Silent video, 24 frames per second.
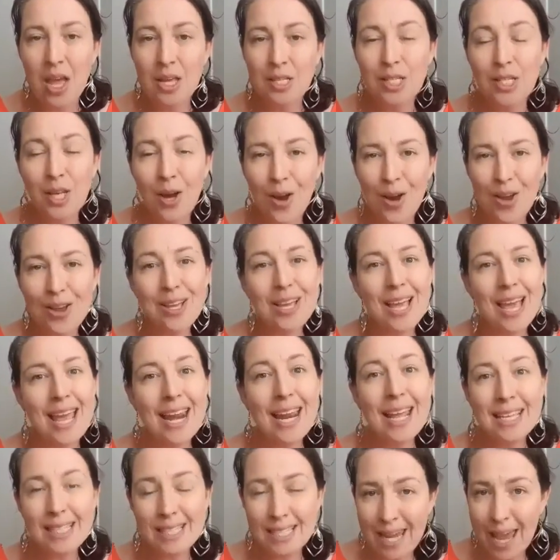So
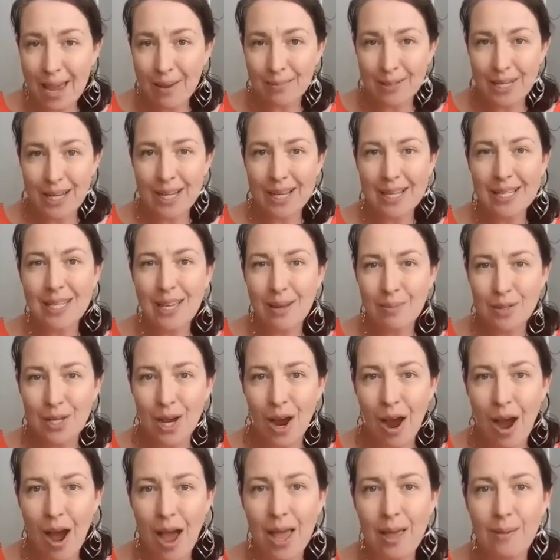it is tempting
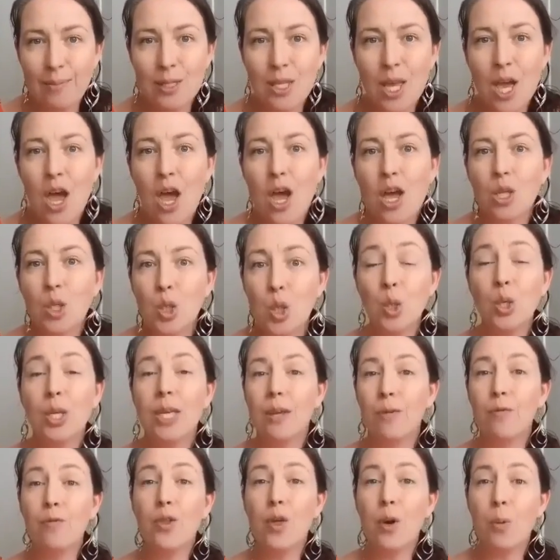sometimes to
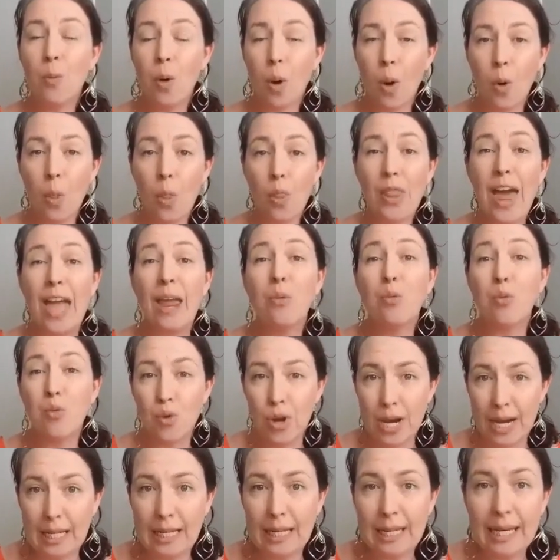give them what they
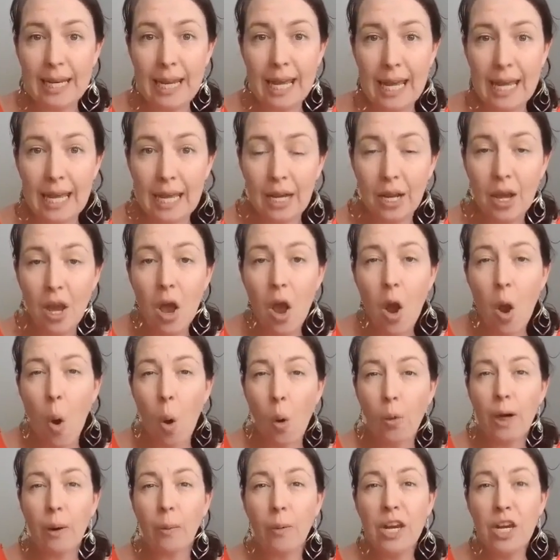really need
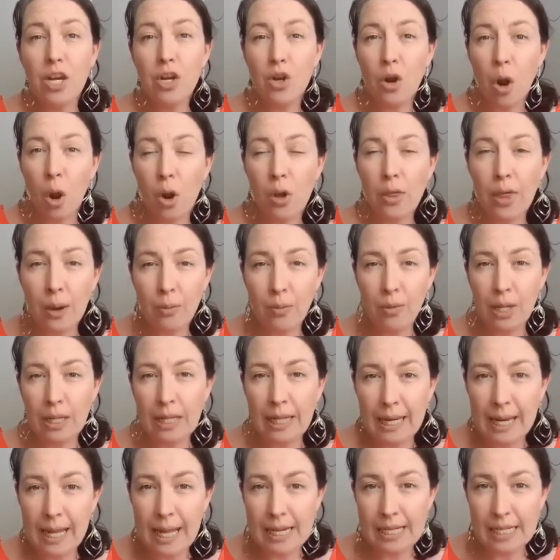or that we know they
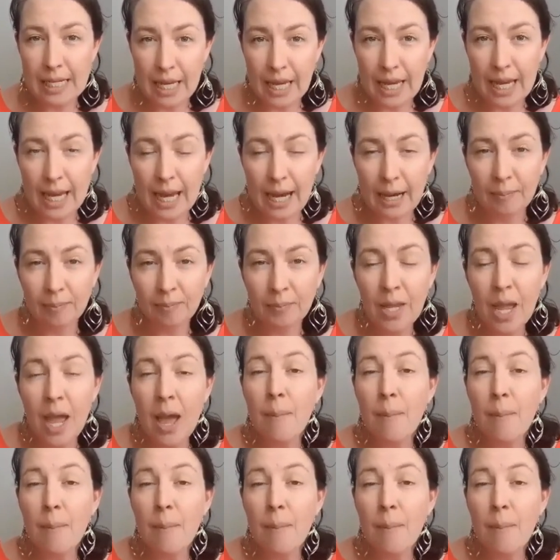really need to hear.